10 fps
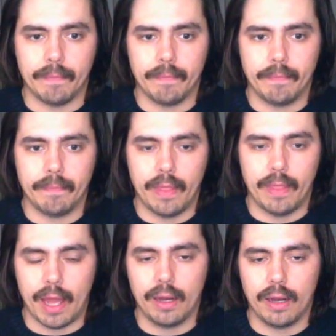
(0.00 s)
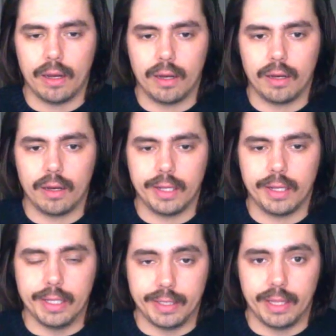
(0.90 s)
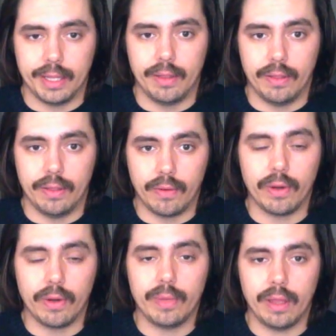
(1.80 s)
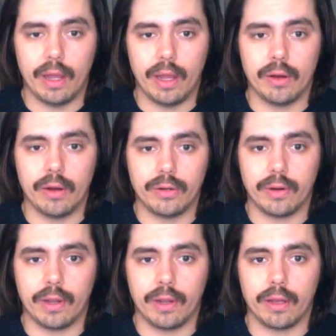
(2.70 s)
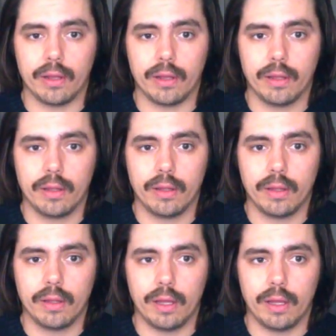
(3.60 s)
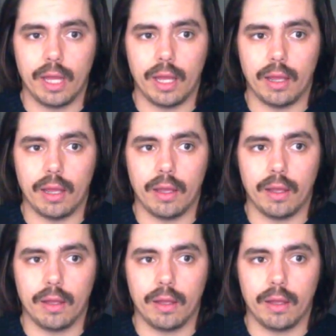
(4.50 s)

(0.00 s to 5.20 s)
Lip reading: That is going to be there during a